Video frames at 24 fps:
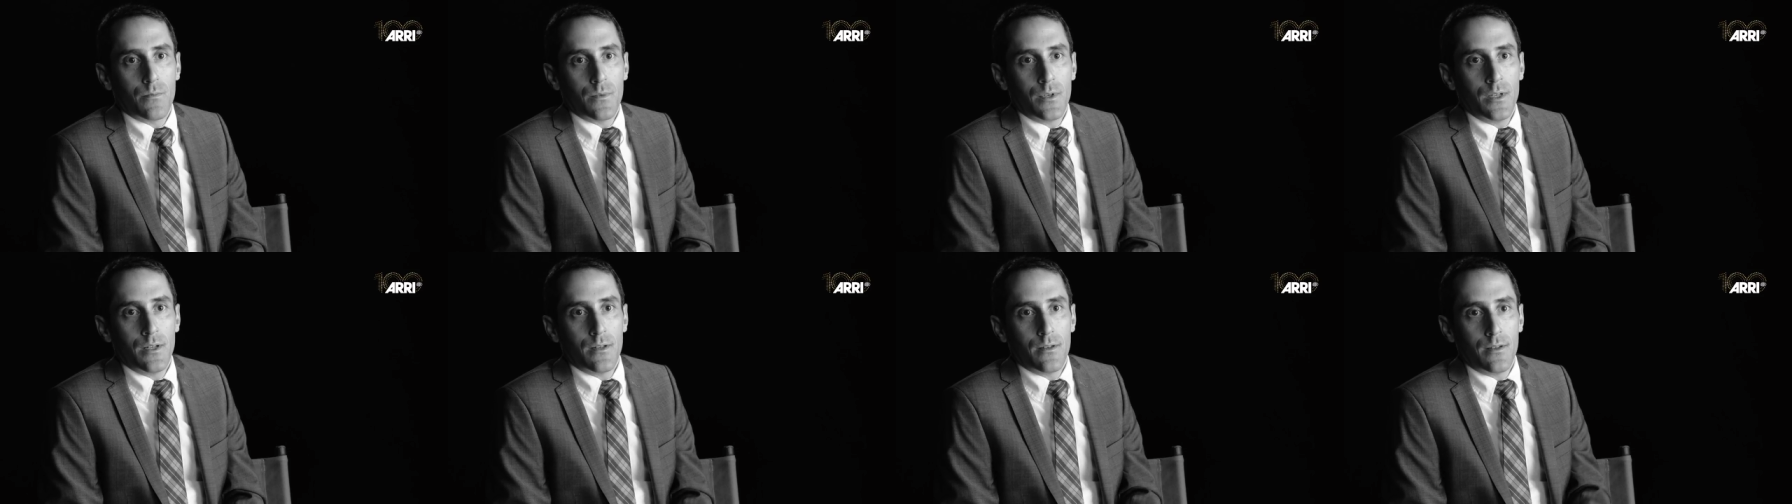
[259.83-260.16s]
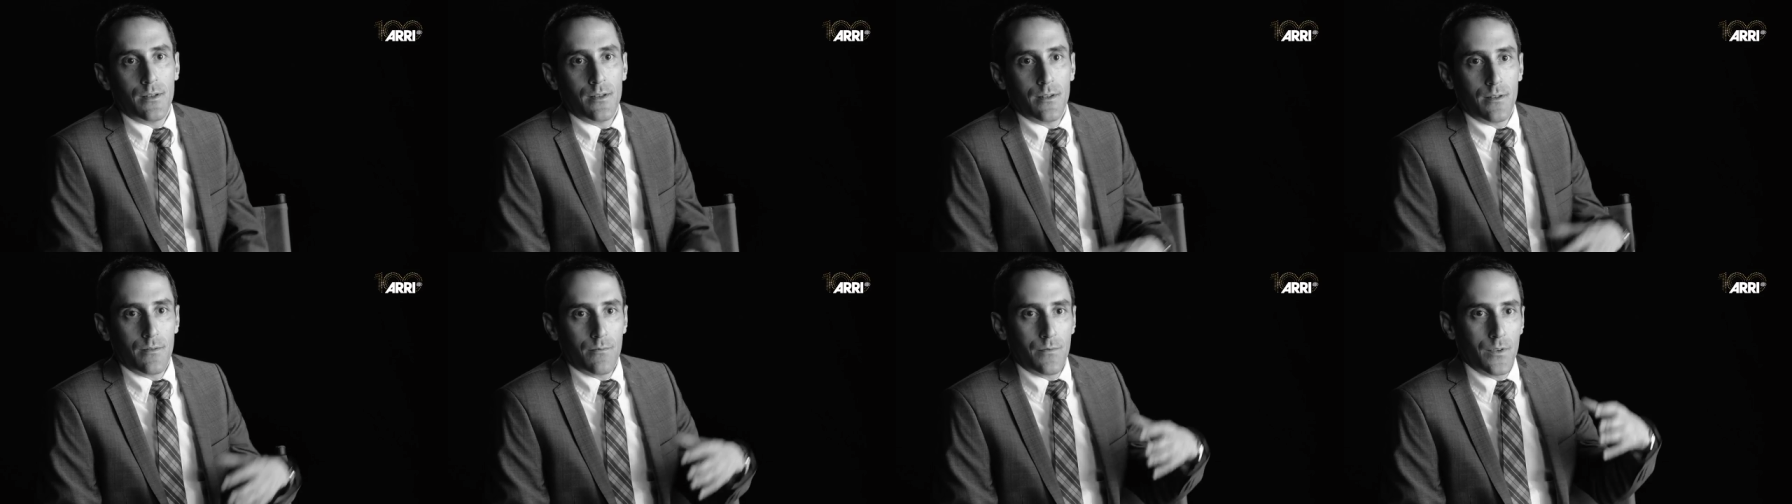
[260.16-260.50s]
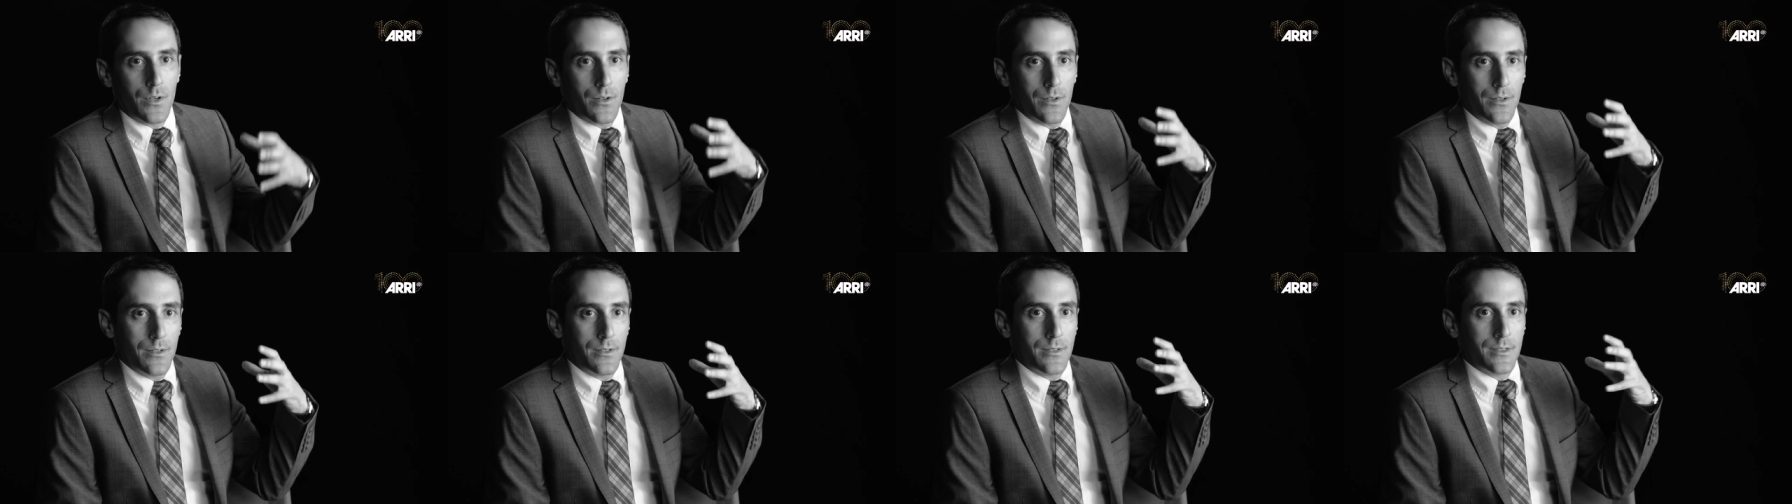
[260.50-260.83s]
in a
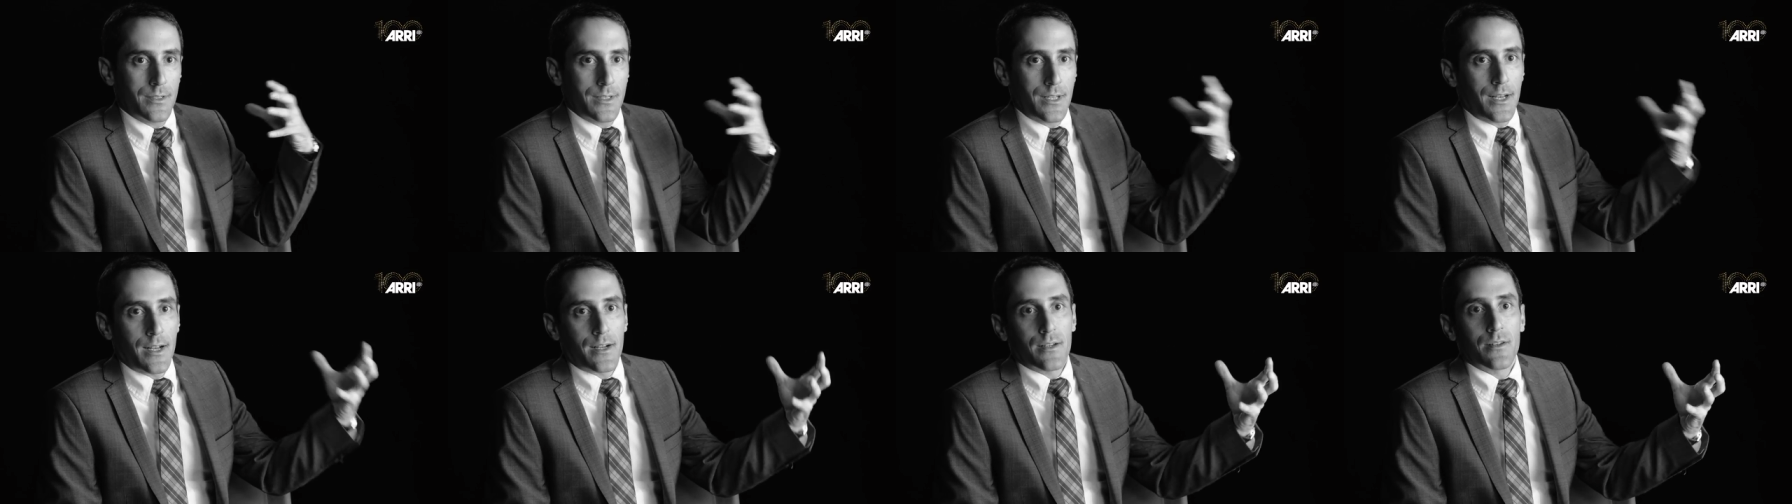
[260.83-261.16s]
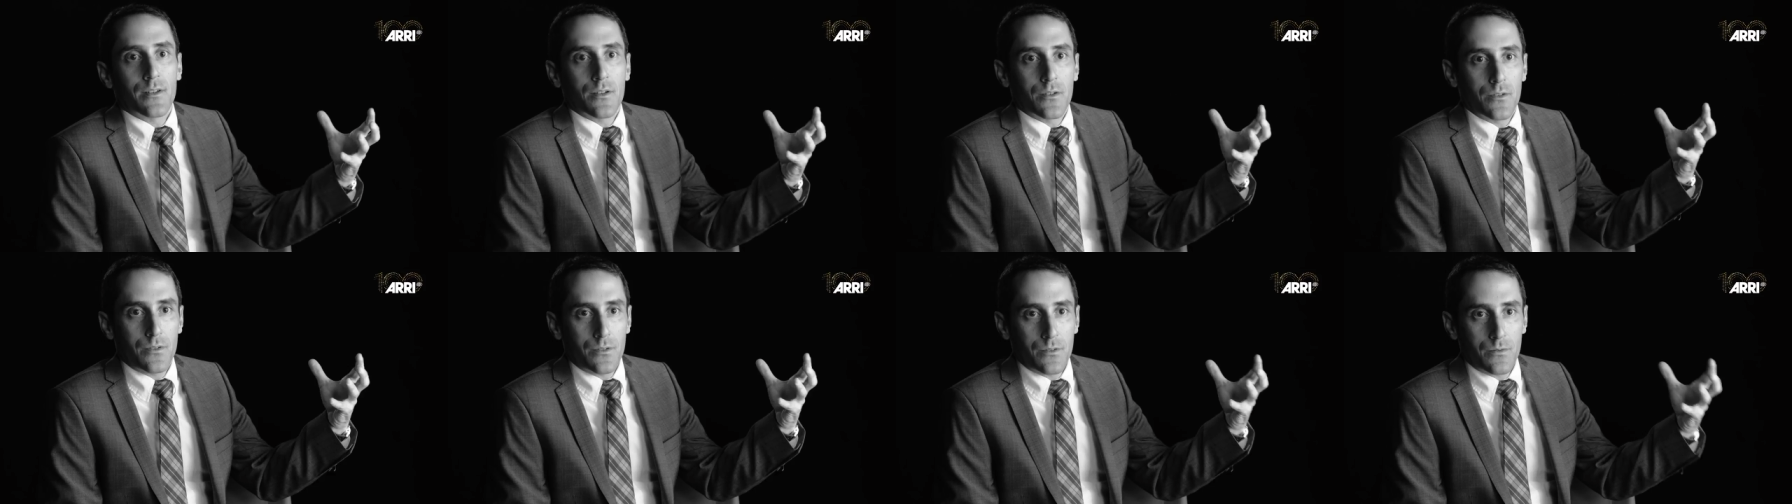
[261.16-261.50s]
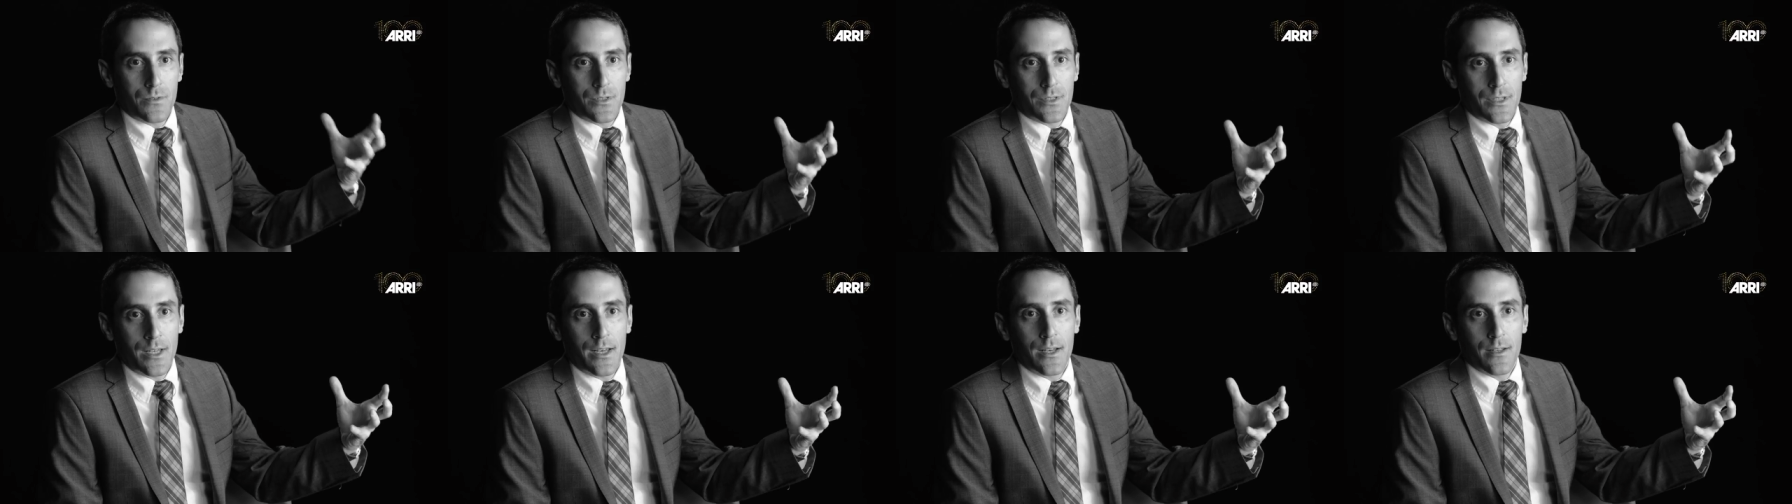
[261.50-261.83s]
very technical
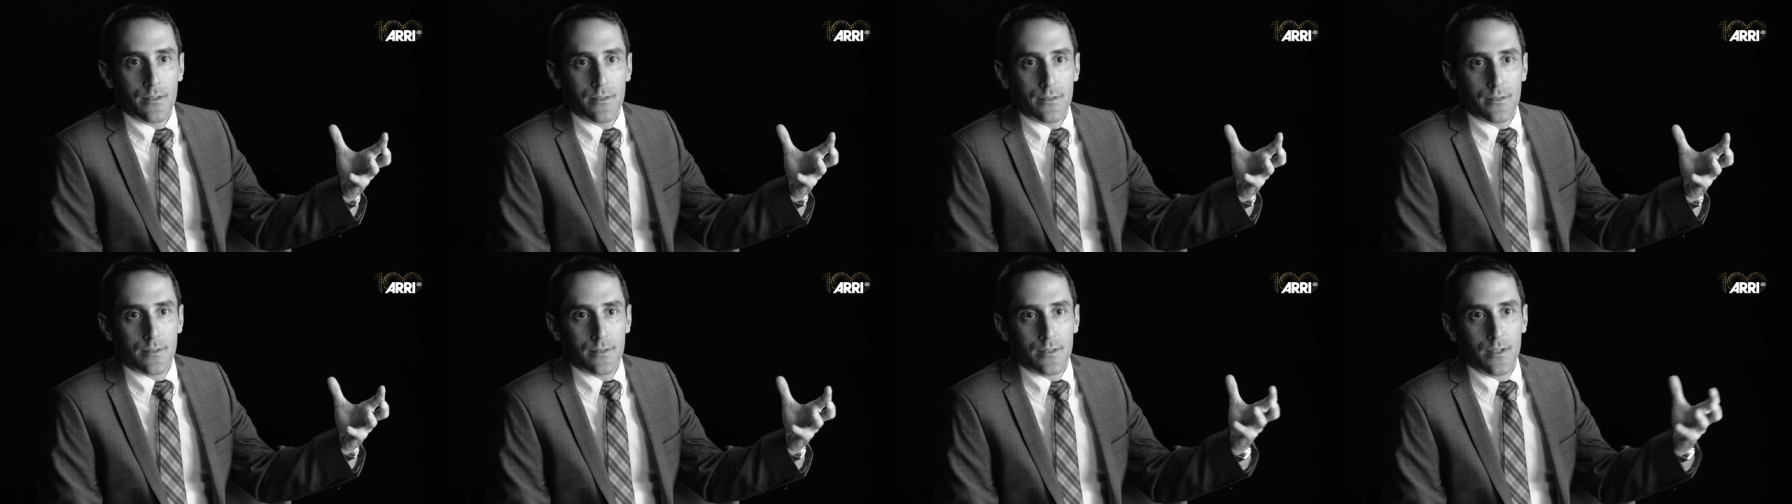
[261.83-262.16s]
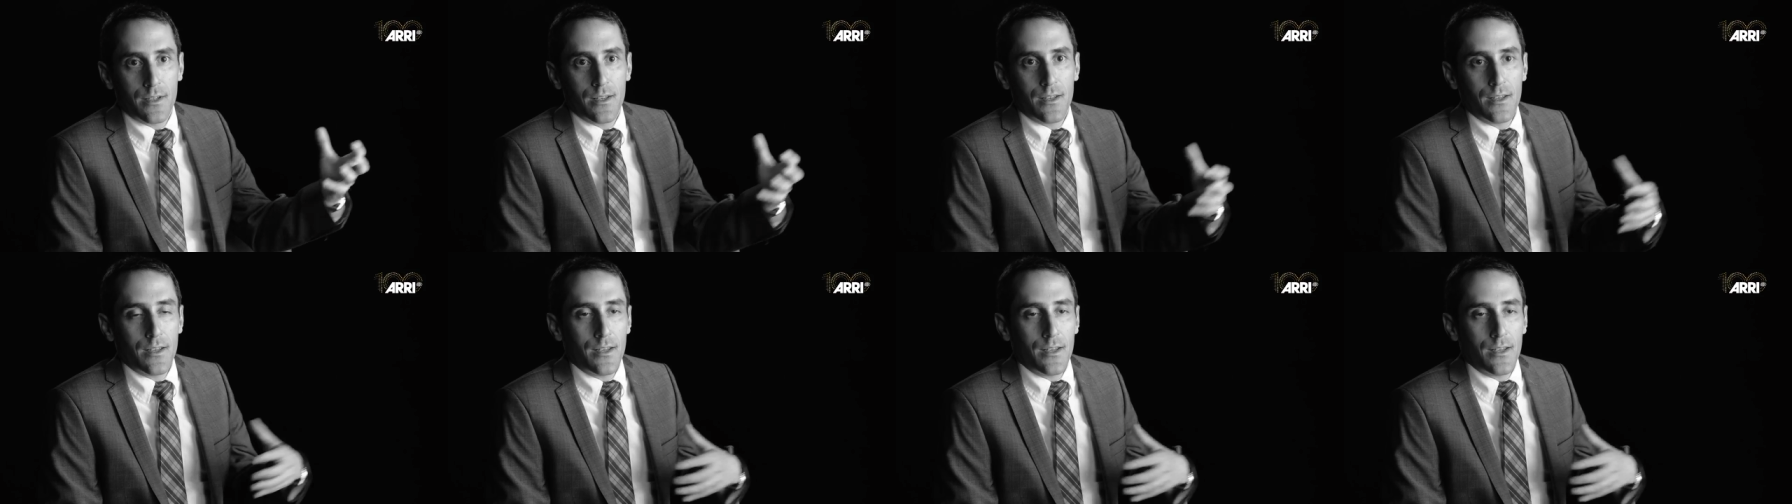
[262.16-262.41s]
sense,